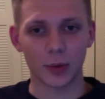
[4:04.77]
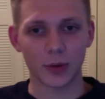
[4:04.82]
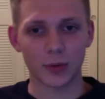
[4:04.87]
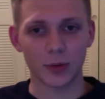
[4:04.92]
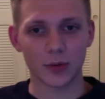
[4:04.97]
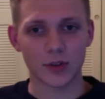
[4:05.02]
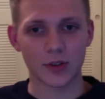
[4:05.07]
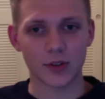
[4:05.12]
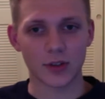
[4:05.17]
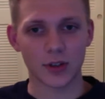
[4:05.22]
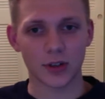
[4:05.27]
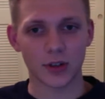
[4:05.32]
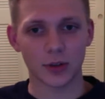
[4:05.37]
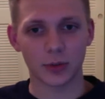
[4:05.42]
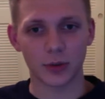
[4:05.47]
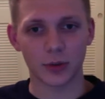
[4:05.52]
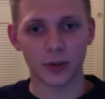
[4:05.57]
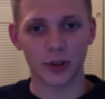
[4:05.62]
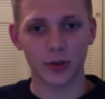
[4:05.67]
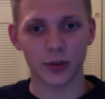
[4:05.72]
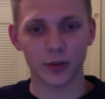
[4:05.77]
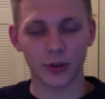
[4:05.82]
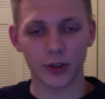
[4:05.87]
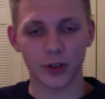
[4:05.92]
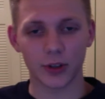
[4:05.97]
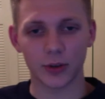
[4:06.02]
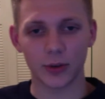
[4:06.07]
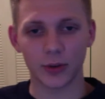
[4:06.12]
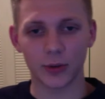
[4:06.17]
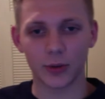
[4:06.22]
He was really
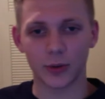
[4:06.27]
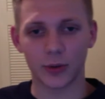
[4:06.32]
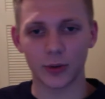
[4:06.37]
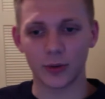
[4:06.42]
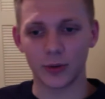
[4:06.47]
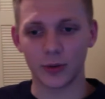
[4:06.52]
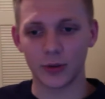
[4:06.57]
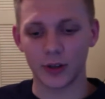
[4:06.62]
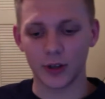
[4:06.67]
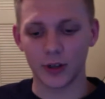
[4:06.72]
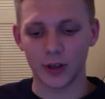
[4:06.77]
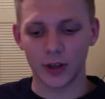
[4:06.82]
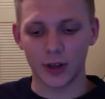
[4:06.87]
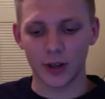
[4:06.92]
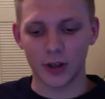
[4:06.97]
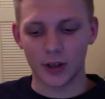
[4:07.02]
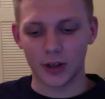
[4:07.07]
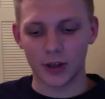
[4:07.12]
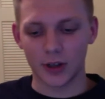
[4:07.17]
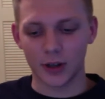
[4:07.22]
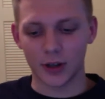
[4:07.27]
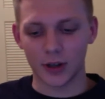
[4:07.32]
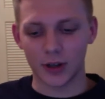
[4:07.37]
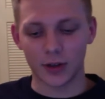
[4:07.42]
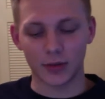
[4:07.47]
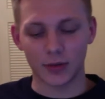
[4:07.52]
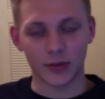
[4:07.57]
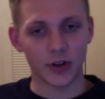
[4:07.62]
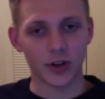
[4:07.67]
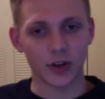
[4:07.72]
cool,
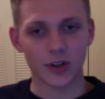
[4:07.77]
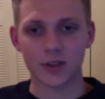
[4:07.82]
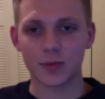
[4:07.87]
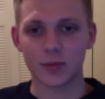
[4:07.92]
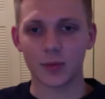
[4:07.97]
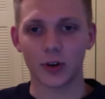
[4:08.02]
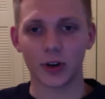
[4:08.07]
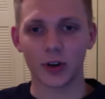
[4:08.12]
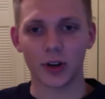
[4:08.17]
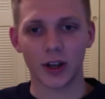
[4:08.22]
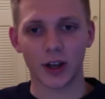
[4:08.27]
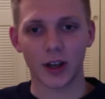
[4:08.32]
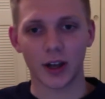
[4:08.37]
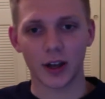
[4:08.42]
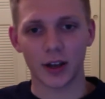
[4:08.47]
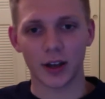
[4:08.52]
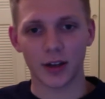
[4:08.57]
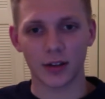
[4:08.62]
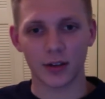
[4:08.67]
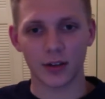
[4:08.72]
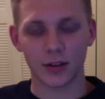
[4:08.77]
very smart guy.